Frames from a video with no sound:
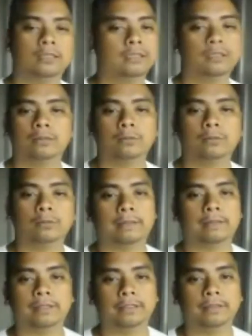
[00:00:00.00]
We don't
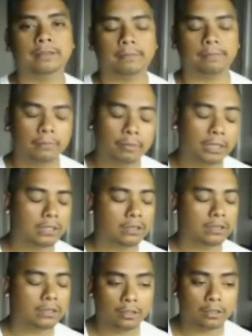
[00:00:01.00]
have to do that,
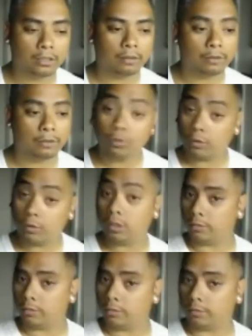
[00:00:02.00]
but yeah,
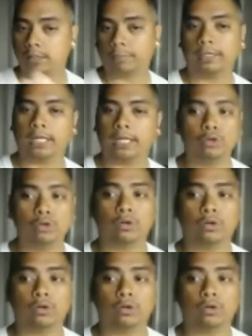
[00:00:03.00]
you that's something that you could